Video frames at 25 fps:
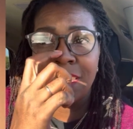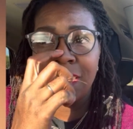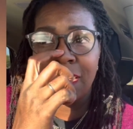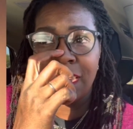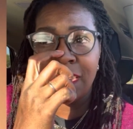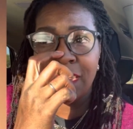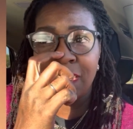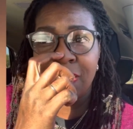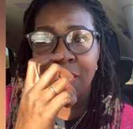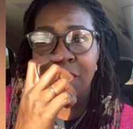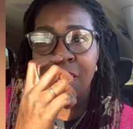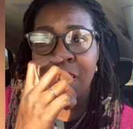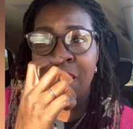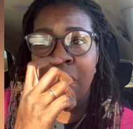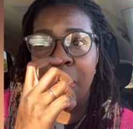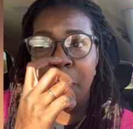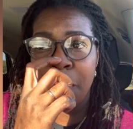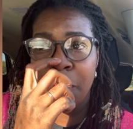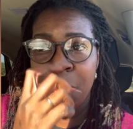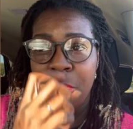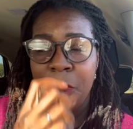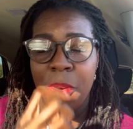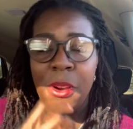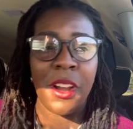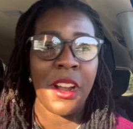It's a lot
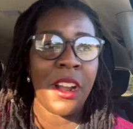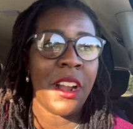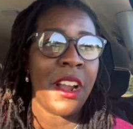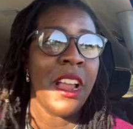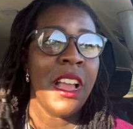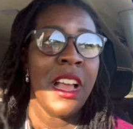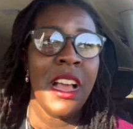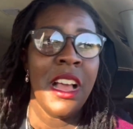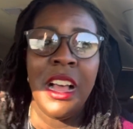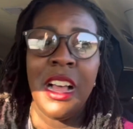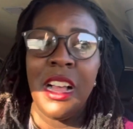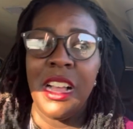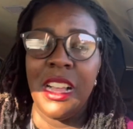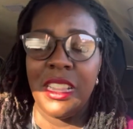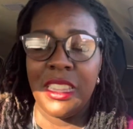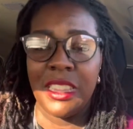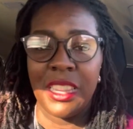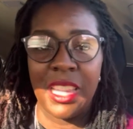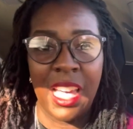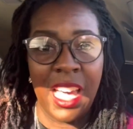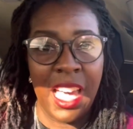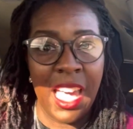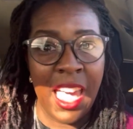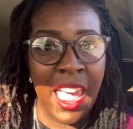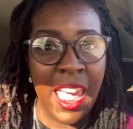more
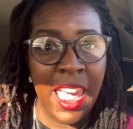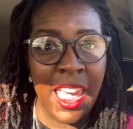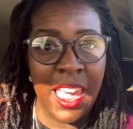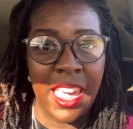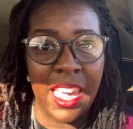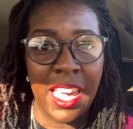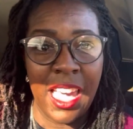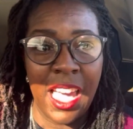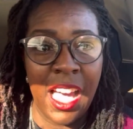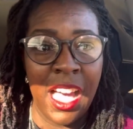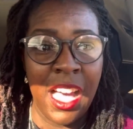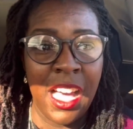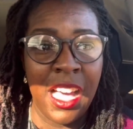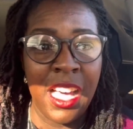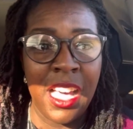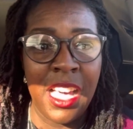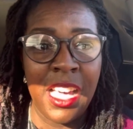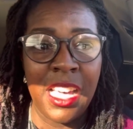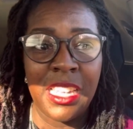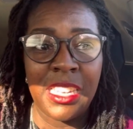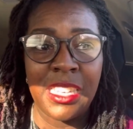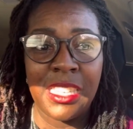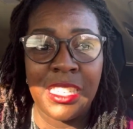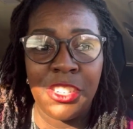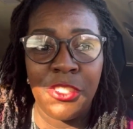like
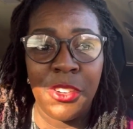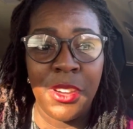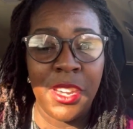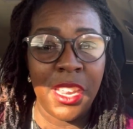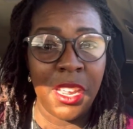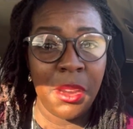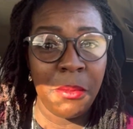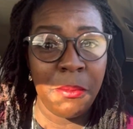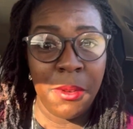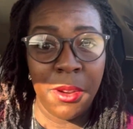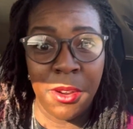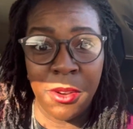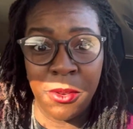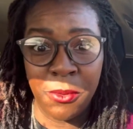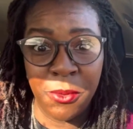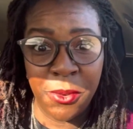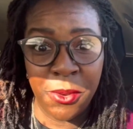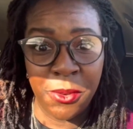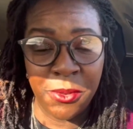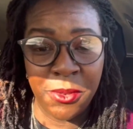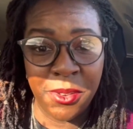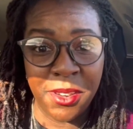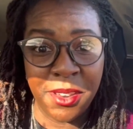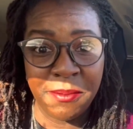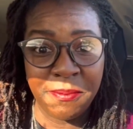treating a burn
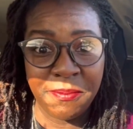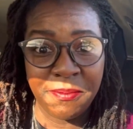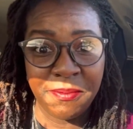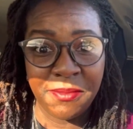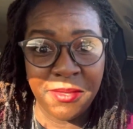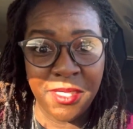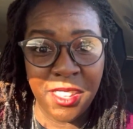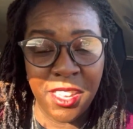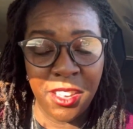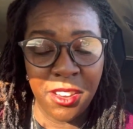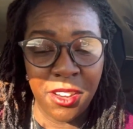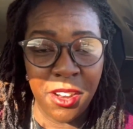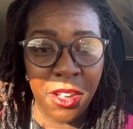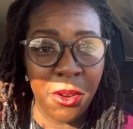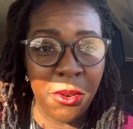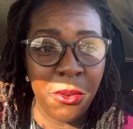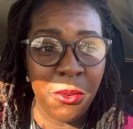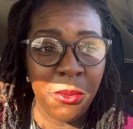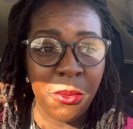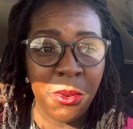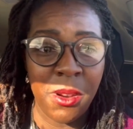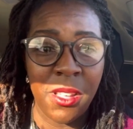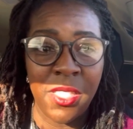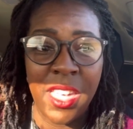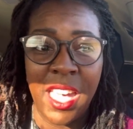wound, you know,
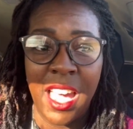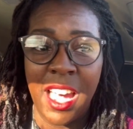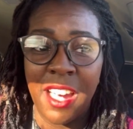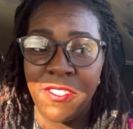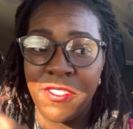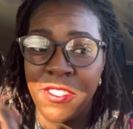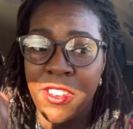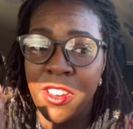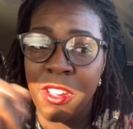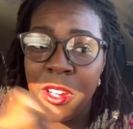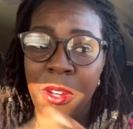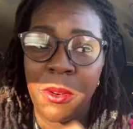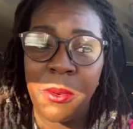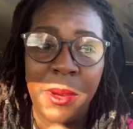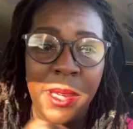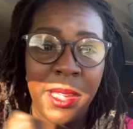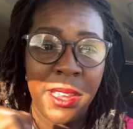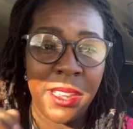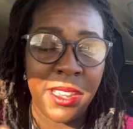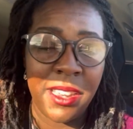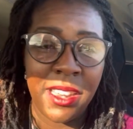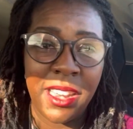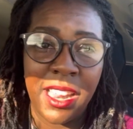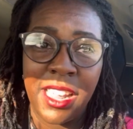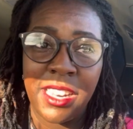where they have to go
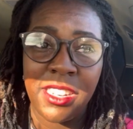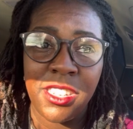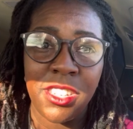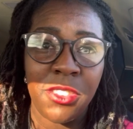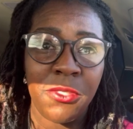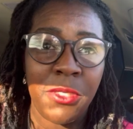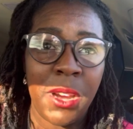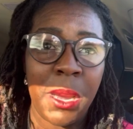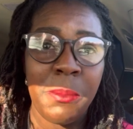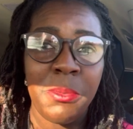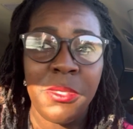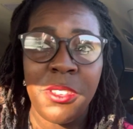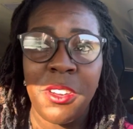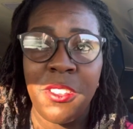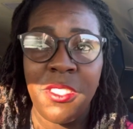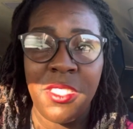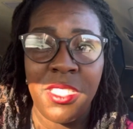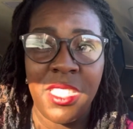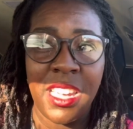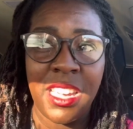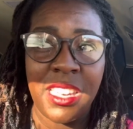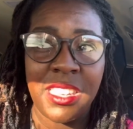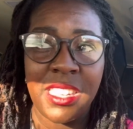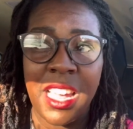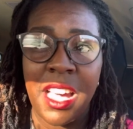in and scrape certain
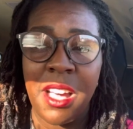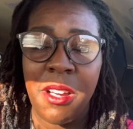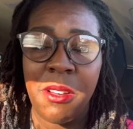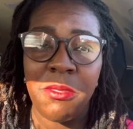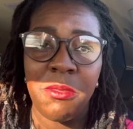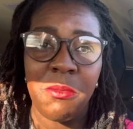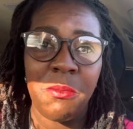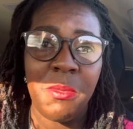things out.